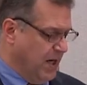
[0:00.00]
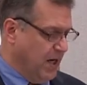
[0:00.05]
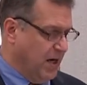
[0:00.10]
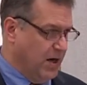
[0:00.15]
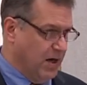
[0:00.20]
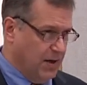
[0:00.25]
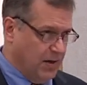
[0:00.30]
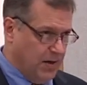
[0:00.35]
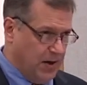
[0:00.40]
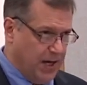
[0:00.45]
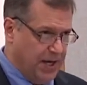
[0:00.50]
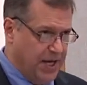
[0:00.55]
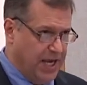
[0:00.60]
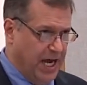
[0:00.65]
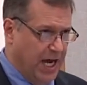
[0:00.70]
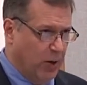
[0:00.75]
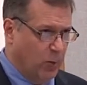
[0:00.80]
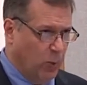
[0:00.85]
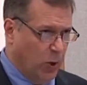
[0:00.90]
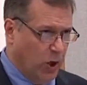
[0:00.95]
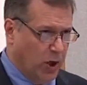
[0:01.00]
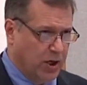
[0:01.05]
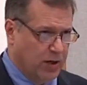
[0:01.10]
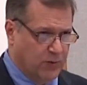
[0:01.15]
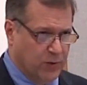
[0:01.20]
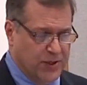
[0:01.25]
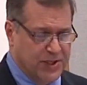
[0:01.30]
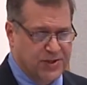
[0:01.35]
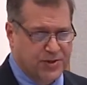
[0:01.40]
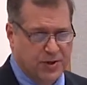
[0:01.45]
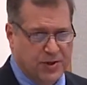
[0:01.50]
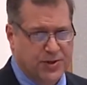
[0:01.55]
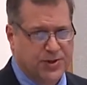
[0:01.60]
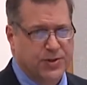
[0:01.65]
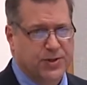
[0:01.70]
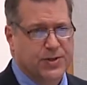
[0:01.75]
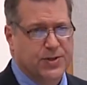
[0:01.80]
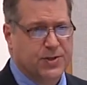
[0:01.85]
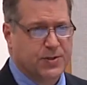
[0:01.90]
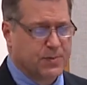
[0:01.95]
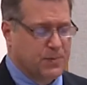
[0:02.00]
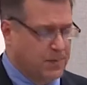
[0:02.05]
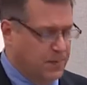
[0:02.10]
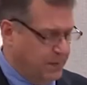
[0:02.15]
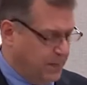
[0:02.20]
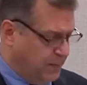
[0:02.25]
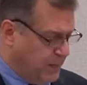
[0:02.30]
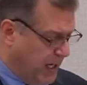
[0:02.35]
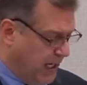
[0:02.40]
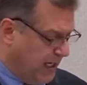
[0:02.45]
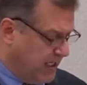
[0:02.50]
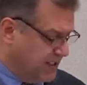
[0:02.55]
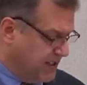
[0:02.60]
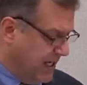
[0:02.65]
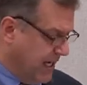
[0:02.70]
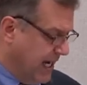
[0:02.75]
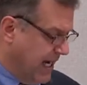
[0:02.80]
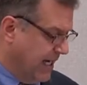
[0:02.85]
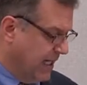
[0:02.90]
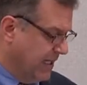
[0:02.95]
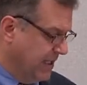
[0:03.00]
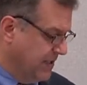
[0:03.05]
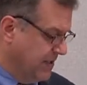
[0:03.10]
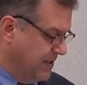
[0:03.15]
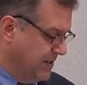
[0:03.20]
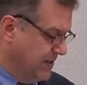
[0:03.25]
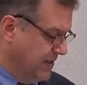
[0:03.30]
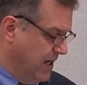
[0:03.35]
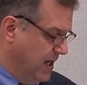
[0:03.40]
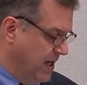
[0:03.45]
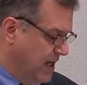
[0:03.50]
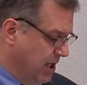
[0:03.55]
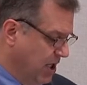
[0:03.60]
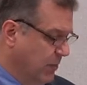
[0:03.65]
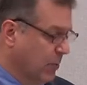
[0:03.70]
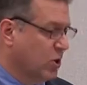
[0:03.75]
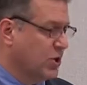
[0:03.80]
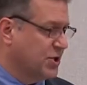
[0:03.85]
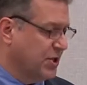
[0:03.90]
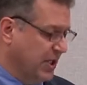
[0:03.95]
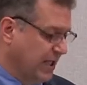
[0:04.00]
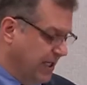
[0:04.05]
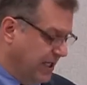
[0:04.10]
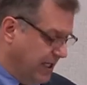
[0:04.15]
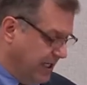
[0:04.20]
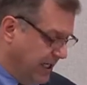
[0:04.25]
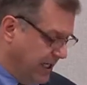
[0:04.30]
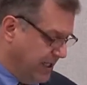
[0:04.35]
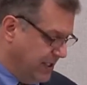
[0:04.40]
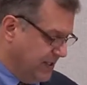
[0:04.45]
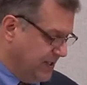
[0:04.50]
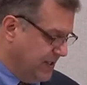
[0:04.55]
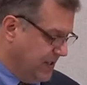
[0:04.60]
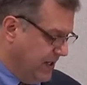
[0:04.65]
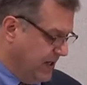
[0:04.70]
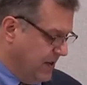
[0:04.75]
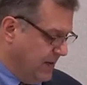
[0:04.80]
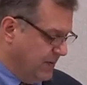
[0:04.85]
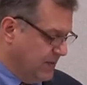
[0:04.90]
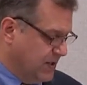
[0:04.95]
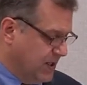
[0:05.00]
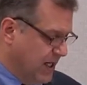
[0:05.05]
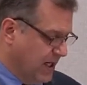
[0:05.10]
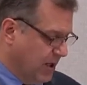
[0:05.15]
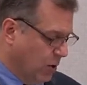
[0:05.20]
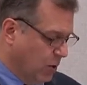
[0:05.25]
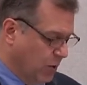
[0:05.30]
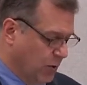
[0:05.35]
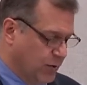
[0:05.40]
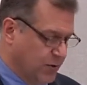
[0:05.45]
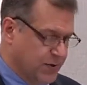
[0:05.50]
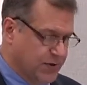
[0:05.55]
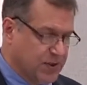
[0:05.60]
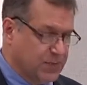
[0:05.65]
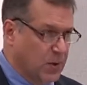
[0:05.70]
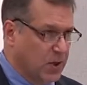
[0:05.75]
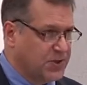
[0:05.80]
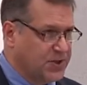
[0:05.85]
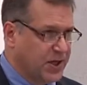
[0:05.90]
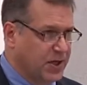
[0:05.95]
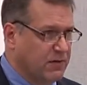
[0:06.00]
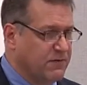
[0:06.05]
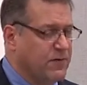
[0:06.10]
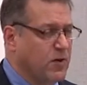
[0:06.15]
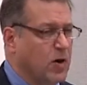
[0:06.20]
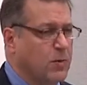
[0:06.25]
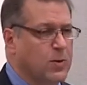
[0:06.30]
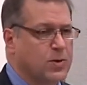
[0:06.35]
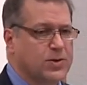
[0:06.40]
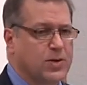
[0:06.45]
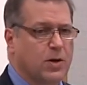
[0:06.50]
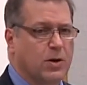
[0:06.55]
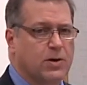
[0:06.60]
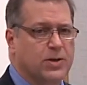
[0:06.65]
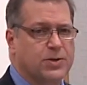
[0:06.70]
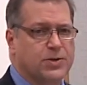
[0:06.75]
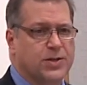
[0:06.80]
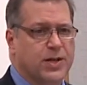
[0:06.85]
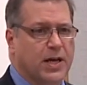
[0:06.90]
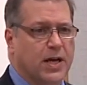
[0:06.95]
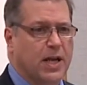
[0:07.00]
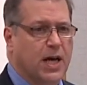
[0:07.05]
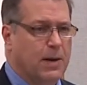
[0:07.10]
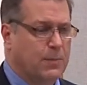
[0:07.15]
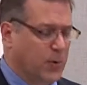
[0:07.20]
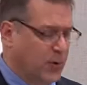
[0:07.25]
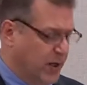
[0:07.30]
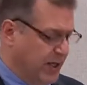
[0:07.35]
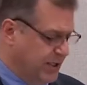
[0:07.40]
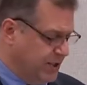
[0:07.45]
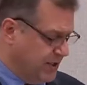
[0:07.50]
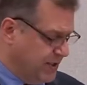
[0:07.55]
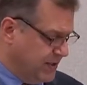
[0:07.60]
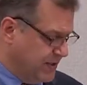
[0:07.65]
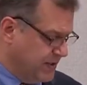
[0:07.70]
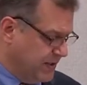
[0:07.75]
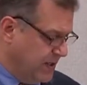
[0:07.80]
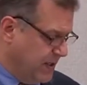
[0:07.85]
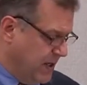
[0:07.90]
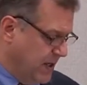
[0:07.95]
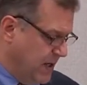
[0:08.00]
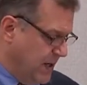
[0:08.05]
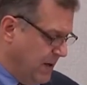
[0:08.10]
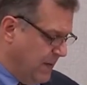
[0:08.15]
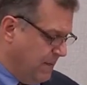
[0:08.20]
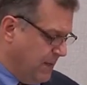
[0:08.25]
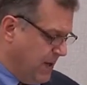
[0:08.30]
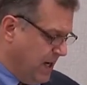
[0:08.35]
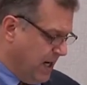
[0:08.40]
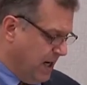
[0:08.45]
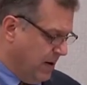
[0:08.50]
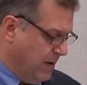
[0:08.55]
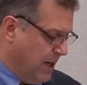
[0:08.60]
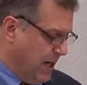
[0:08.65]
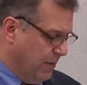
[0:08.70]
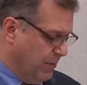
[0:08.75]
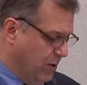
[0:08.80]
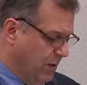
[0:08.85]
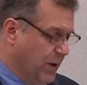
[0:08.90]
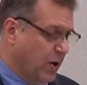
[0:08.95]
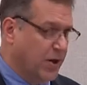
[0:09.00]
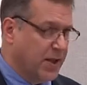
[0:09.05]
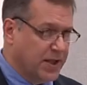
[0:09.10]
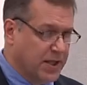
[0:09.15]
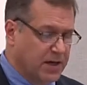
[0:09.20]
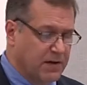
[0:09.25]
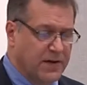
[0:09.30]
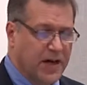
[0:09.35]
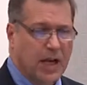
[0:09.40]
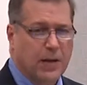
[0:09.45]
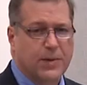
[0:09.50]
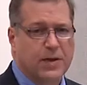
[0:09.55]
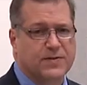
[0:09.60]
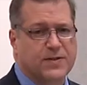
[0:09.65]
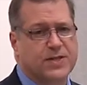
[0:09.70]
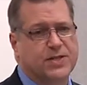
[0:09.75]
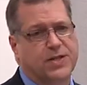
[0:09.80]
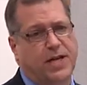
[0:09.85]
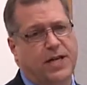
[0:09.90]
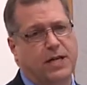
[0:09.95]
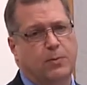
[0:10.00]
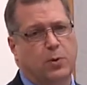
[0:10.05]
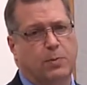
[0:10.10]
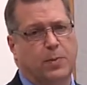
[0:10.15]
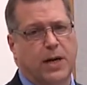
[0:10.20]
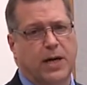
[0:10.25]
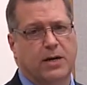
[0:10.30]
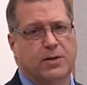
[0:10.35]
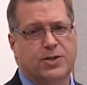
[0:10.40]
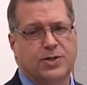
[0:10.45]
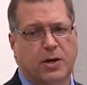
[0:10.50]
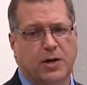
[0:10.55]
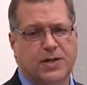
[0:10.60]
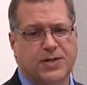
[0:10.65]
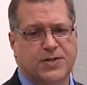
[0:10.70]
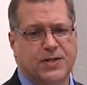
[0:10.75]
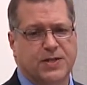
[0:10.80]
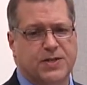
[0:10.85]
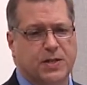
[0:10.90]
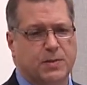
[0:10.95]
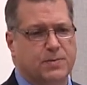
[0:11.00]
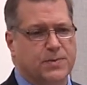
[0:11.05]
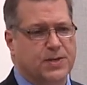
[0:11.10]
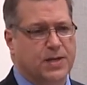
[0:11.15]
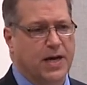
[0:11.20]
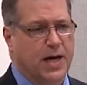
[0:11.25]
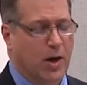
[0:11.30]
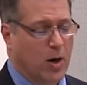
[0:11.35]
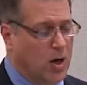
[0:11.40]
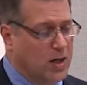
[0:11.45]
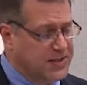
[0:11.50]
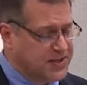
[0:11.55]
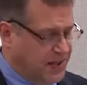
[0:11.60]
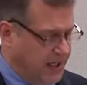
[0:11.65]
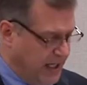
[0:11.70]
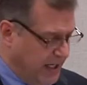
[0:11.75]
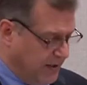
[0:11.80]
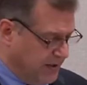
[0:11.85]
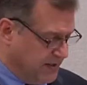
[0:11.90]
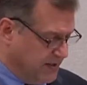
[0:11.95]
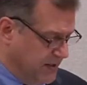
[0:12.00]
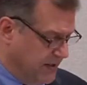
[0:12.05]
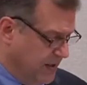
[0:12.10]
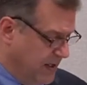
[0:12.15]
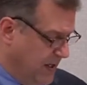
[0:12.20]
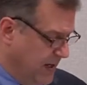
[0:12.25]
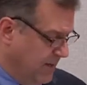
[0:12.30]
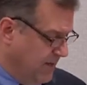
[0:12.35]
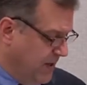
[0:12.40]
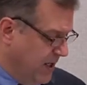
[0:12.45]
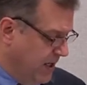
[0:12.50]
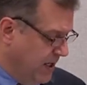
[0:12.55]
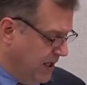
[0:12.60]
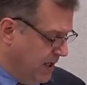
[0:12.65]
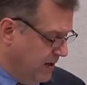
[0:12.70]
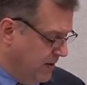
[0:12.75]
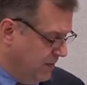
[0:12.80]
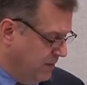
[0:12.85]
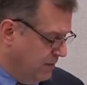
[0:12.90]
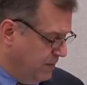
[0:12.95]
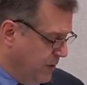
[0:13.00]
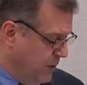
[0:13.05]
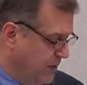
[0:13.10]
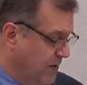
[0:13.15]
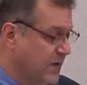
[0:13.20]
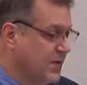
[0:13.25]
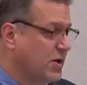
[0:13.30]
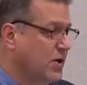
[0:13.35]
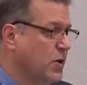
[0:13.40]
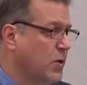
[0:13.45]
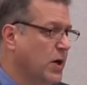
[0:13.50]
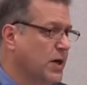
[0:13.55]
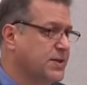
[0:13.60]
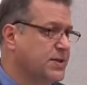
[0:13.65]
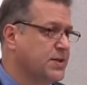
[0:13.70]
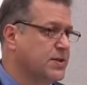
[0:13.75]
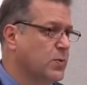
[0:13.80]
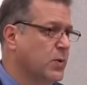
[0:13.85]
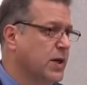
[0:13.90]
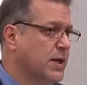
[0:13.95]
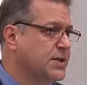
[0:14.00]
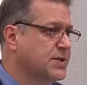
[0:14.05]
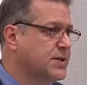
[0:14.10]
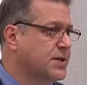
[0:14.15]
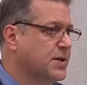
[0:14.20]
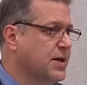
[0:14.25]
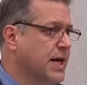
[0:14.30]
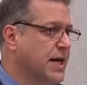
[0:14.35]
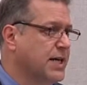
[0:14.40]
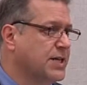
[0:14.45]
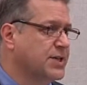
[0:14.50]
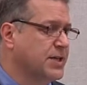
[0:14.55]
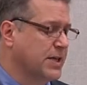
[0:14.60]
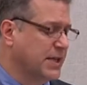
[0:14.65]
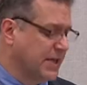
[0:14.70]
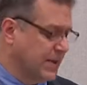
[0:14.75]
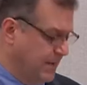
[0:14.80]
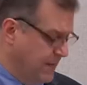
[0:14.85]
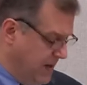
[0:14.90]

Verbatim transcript: uh, a network of researchers and policy analysts, commercial entities, stakeholders, small-scale farmers, larger-scale operations, uh, and promoting the development of sustainable biochar systems at all scales, uh, both in the U.S. as well as internationally.